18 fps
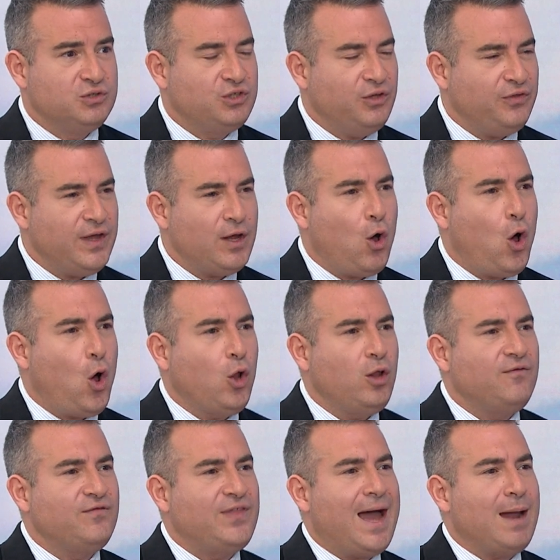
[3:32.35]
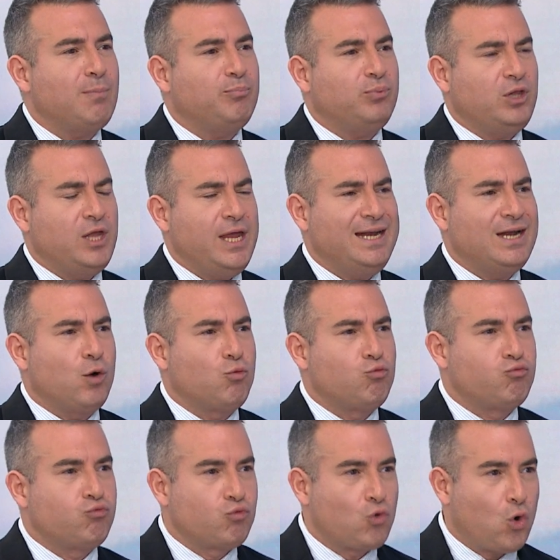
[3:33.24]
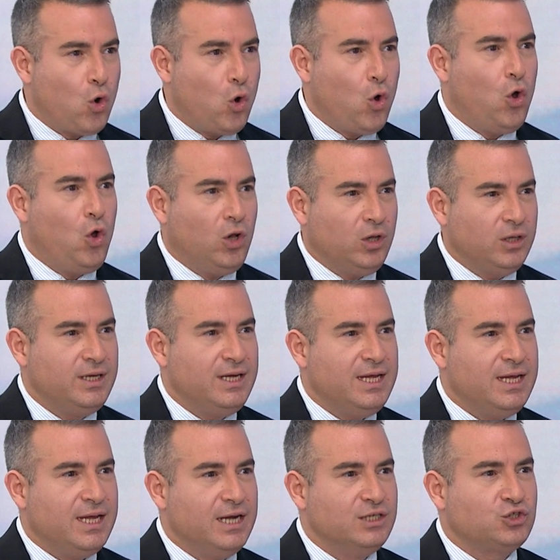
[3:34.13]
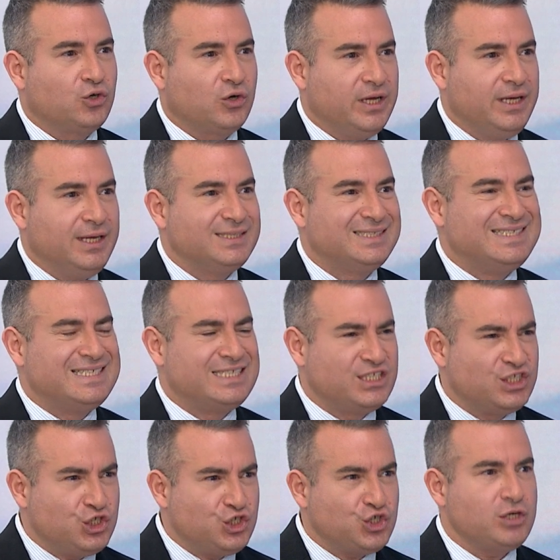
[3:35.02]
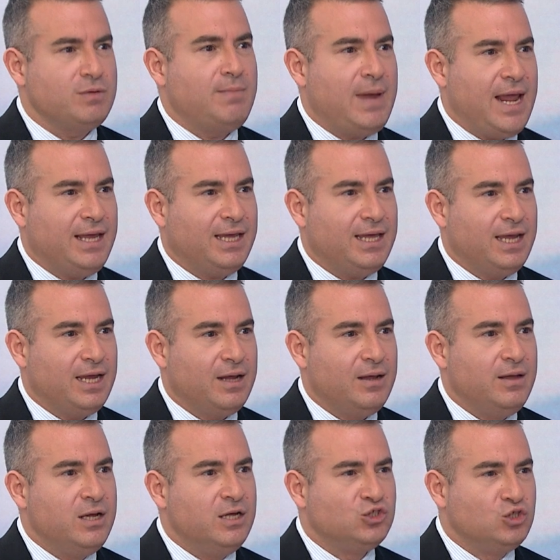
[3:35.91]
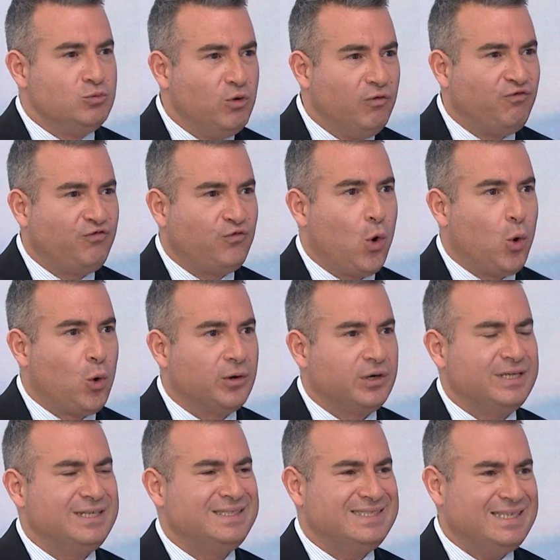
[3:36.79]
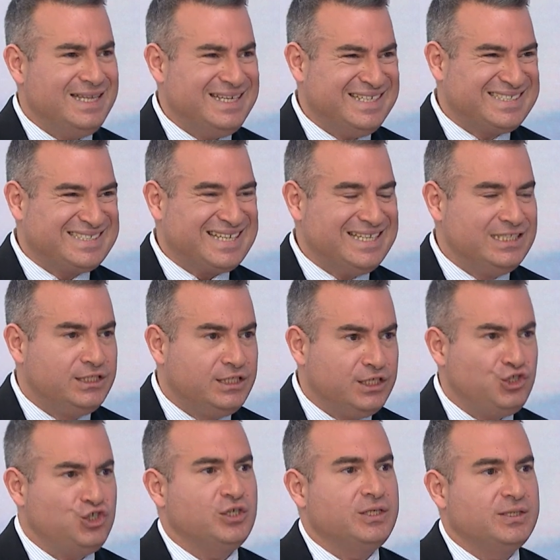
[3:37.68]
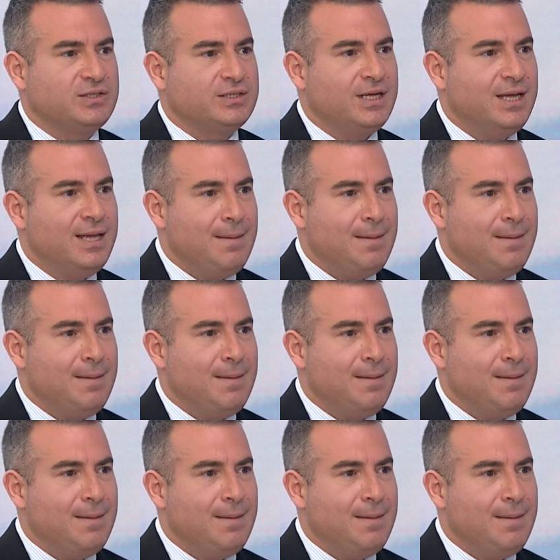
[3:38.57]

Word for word: Do you think all of that played a role in Turkey's decision-making to move forward in its indigenous